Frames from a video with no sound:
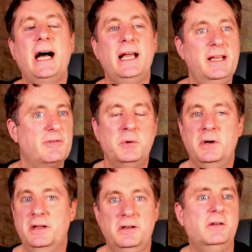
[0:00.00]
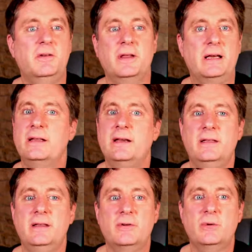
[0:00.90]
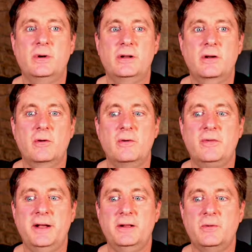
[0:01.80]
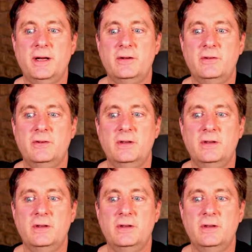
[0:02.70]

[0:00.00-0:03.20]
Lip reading: I never wanted to do that. I never wanted to go the vinyl route.